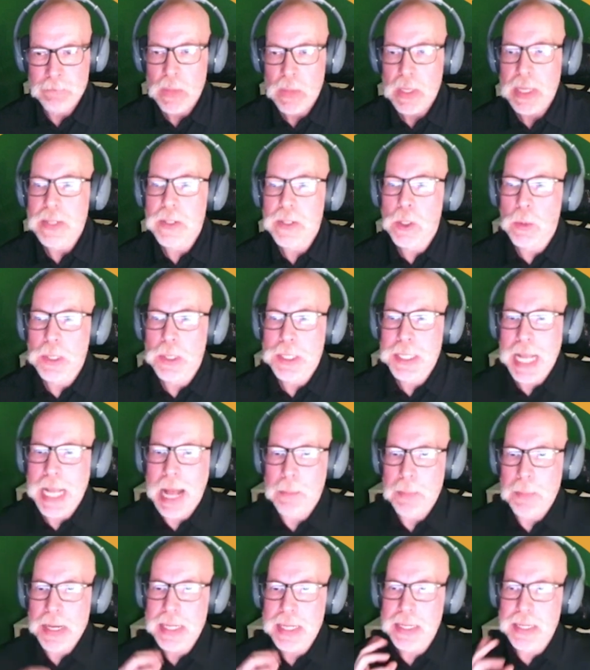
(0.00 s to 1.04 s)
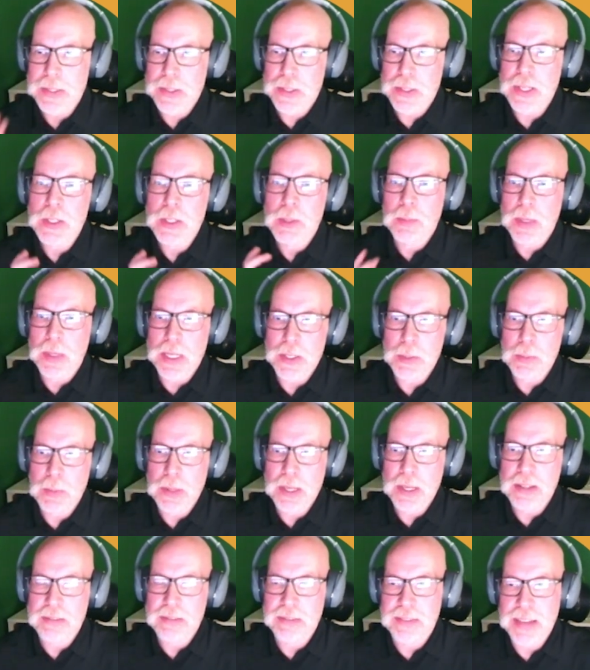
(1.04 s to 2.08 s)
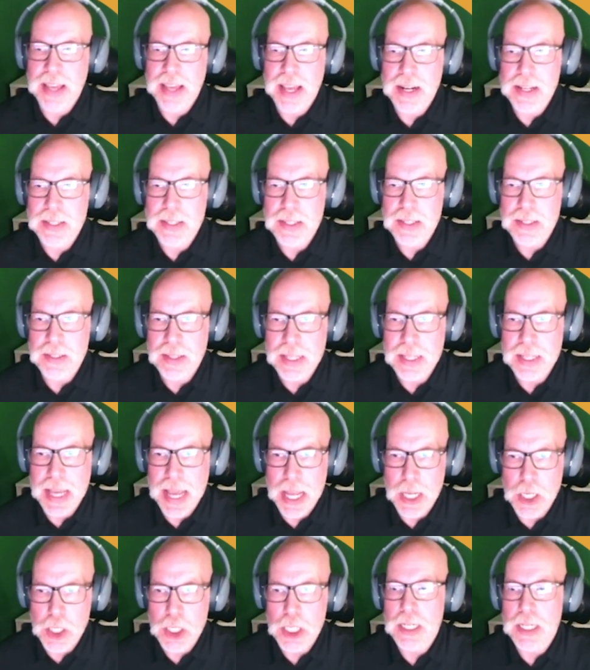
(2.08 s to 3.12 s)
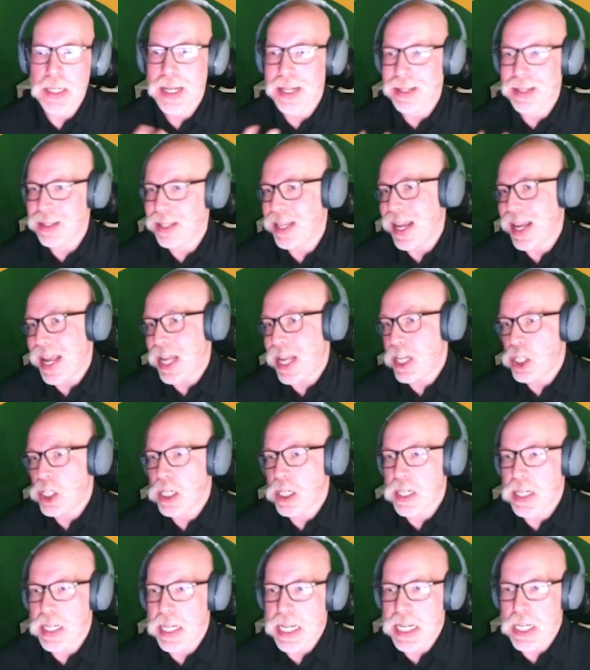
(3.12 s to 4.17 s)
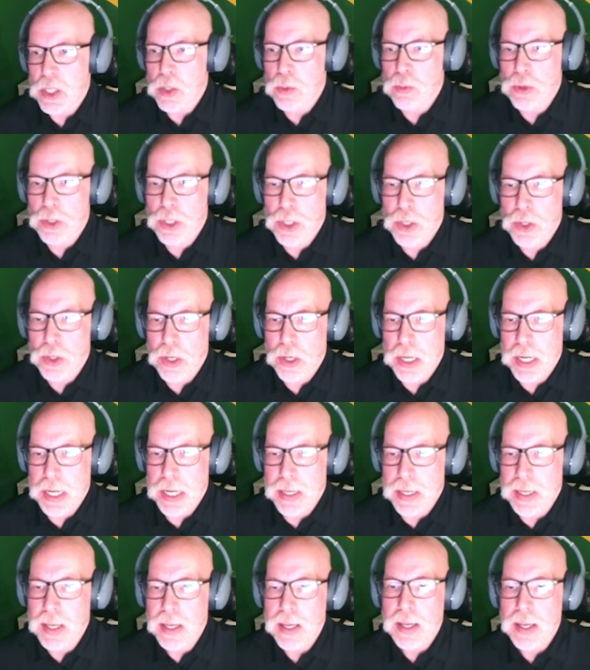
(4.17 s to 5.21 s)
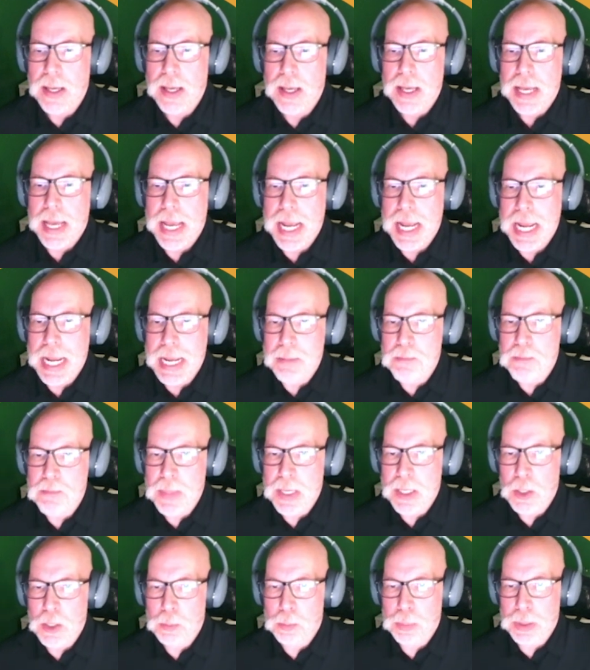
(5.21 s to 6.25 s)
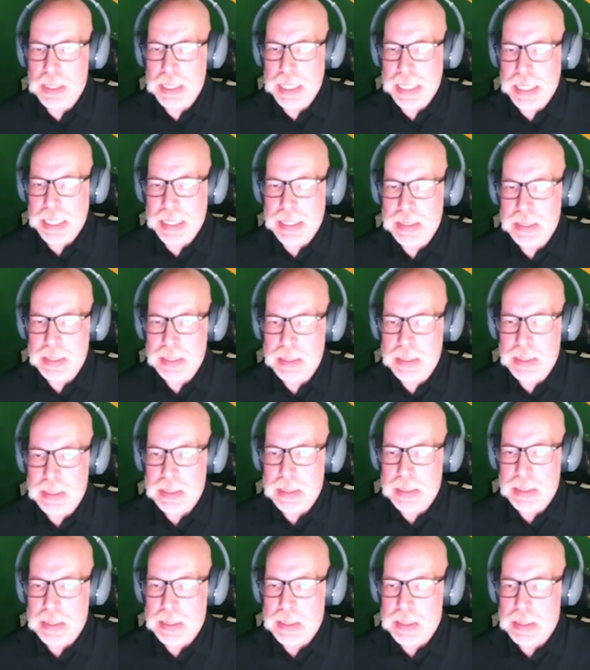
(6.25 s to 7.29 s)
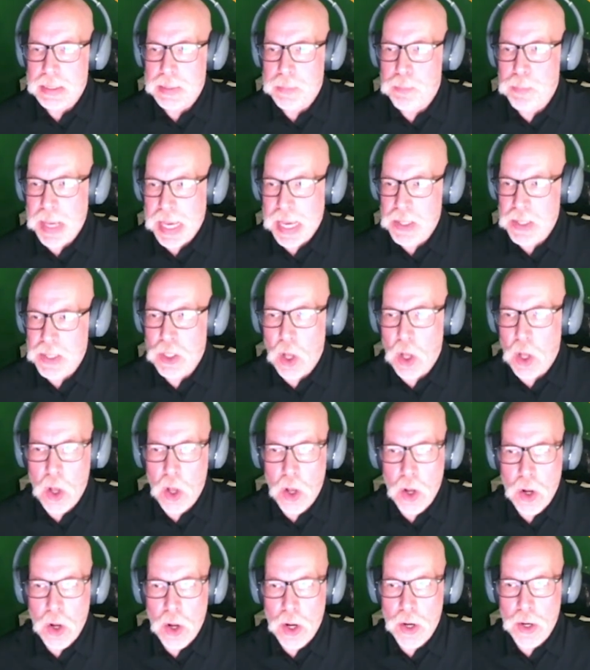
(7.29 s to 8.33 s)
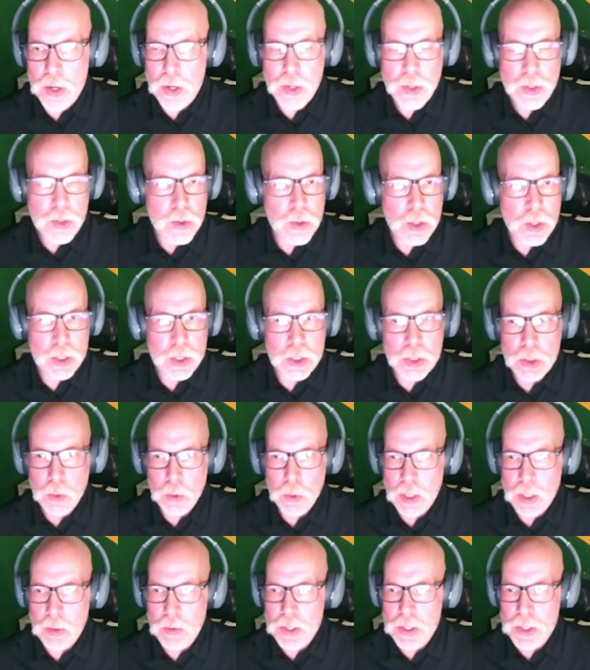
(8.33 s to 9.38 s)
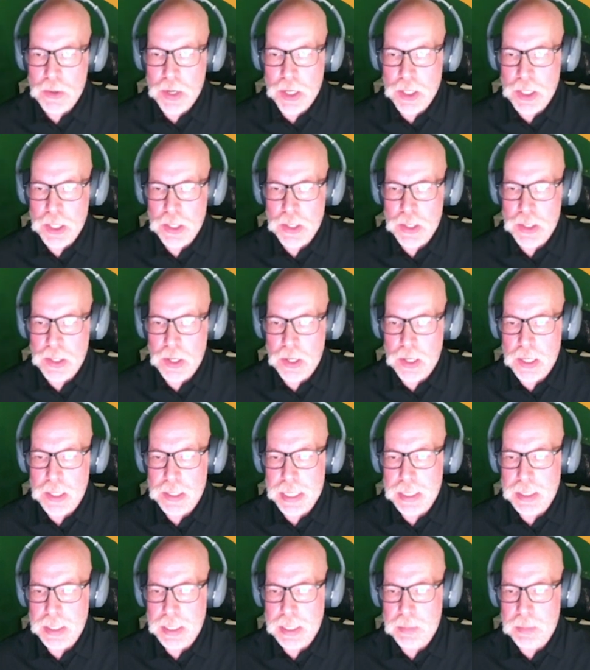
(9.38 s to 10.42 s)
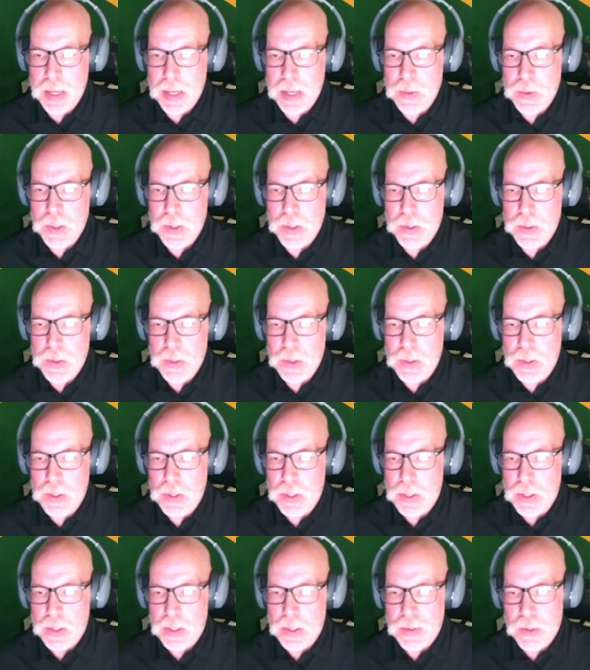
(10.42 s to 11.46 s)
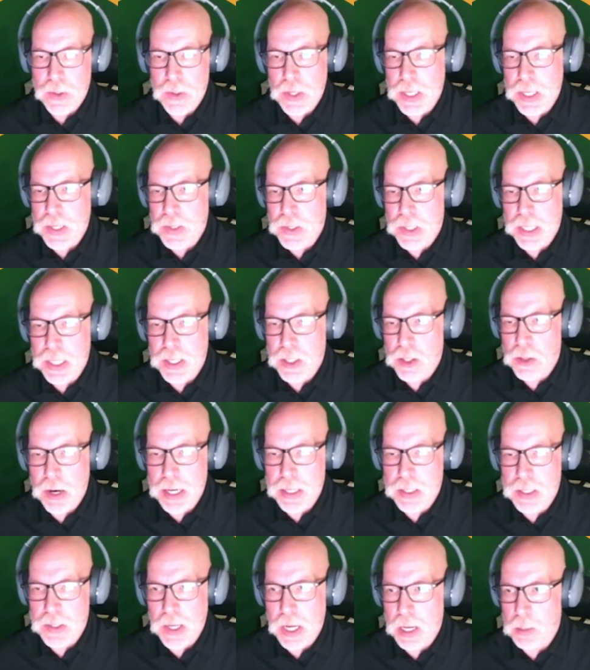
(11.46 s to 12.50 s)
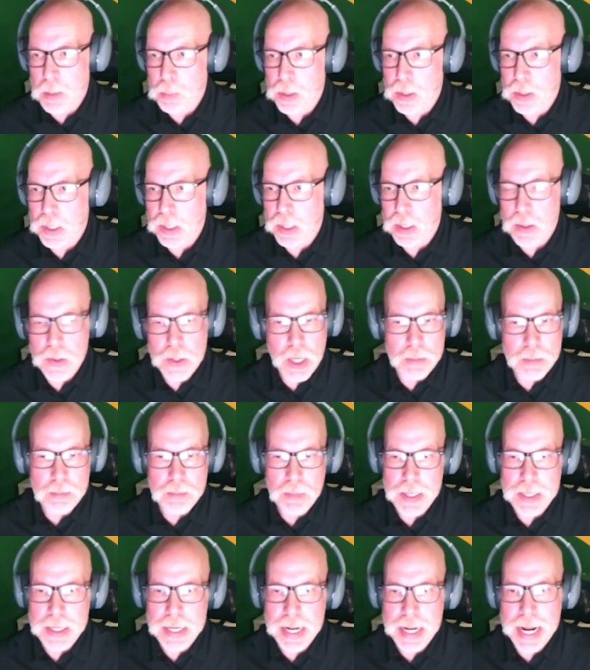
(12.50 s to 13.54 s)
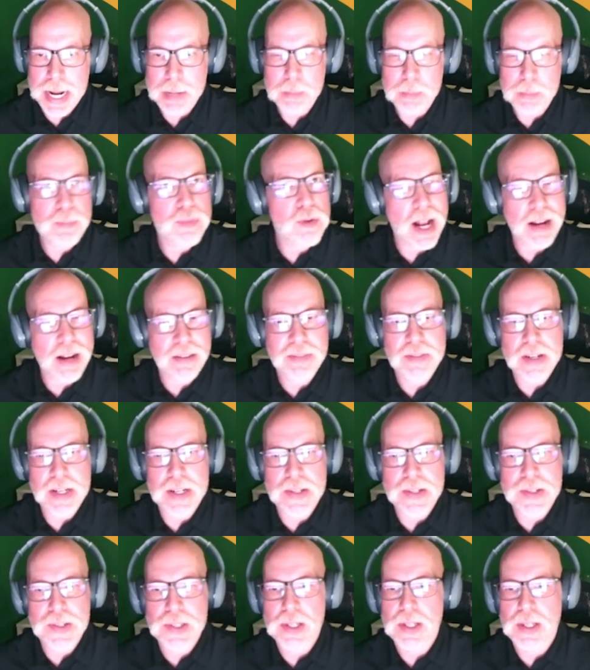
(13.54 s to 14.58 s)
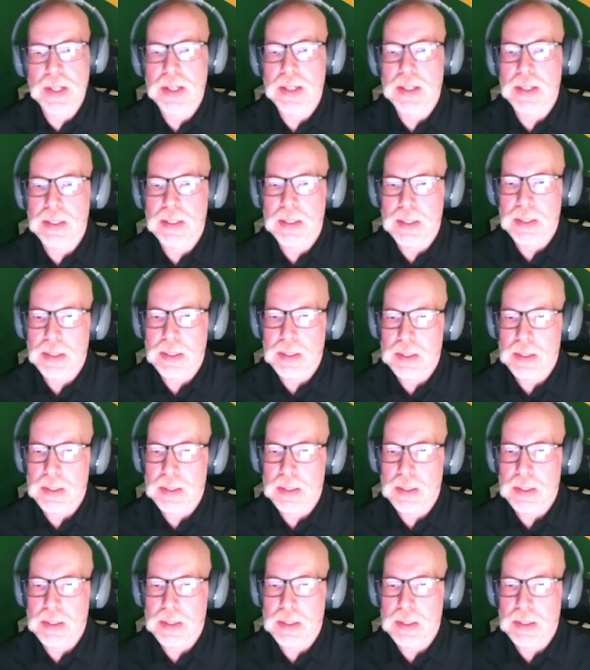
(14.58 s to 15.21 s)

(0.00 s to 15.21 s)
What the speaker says: And so what's happening is this is being fed into the engine, and the engine is returning a meal plan based on your caloric restrictions on a daily basis. So you can see a great example here is on Monday, breakfast. It's a